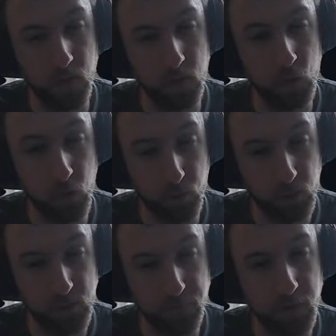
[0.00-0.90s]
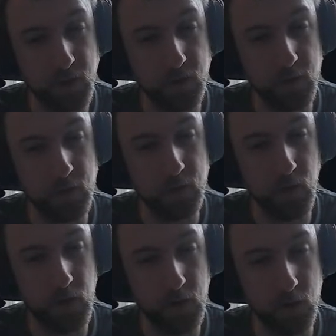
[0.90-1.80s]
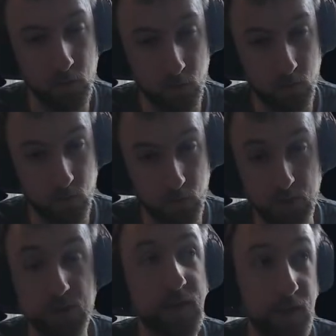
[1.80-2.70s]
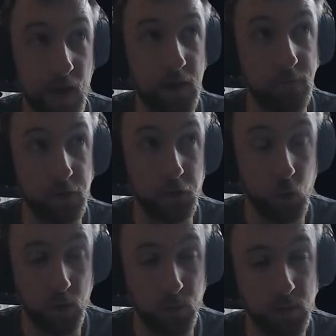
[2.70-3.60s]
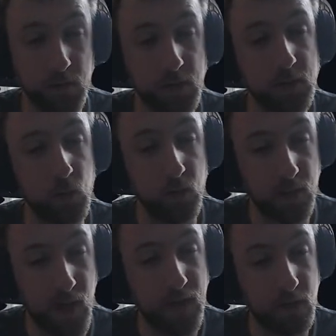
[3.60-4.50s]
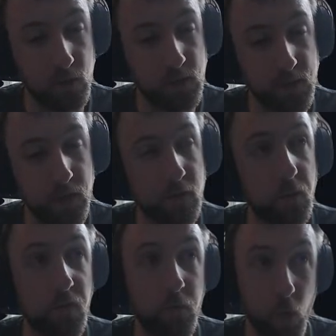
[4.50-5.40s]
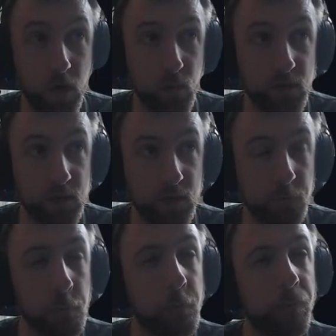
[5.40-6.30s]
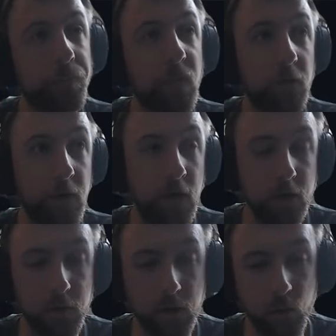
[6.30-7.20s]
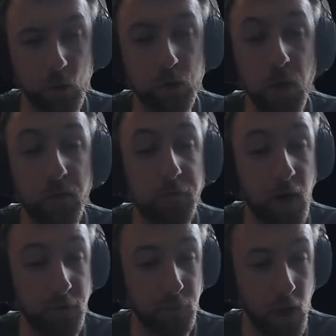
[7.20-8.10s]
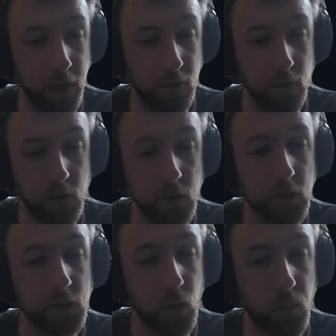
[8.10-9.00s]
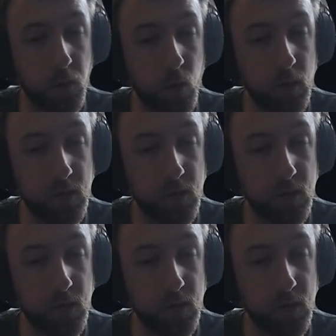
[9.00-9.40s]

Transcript: 20% fan duty, and then the average is 20%. So we would add those together to be 40% fan duty, which is probably fine for idle. But I probably want the